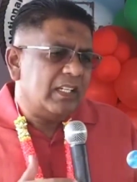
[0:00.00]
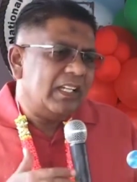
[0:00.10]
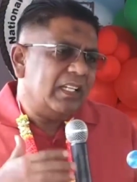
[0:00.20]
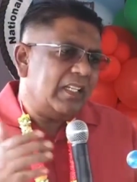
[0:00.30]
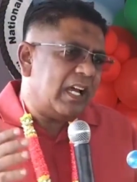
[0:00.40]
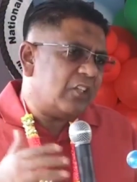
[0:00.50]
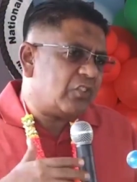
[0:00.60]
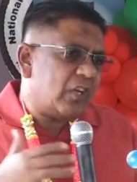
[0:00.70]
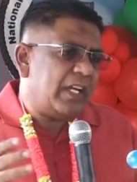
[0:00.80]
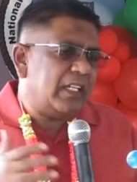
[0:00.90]
In that
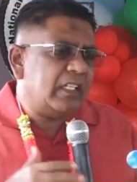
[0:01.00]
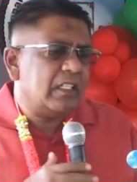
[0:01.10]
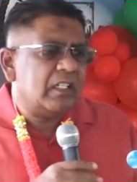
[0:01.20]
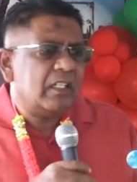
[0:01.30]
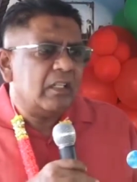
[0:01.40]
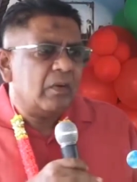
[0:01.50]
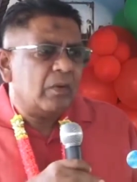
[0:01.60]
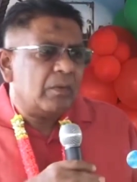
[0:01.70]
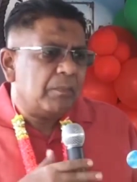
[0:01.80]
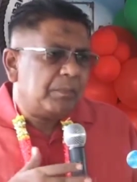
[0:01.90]
dry
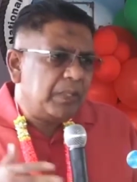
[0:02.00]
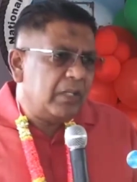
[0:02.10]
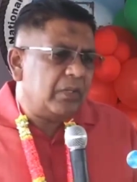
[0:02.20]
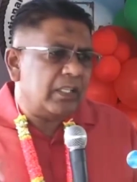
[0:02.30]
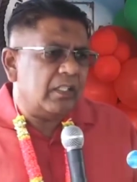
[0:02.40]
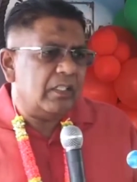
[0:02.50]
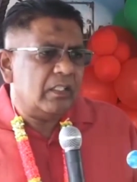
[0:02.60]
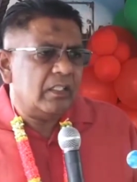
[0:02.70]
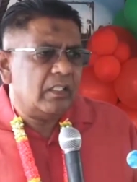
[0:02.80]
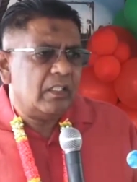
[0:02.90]
period,
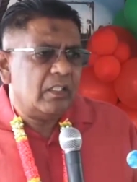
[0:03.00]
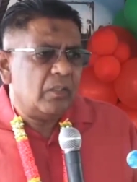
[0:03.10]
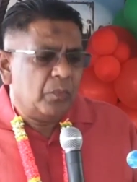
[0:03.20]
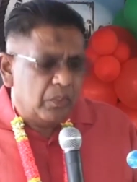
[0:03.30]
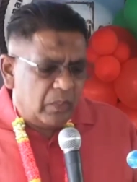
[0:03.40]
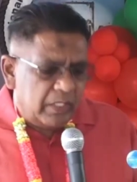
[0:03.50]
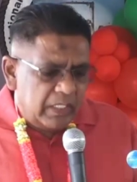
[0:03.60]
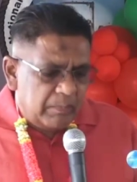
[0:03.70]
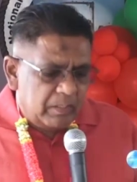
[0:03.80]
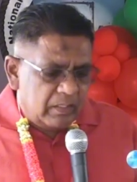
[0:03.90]
we were
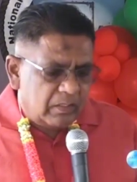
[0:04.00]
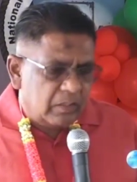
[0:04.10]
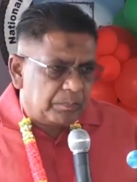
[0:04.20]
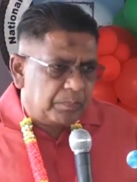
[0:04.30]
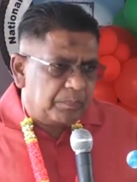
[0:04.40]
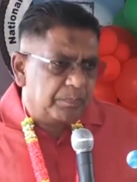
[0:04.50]
able to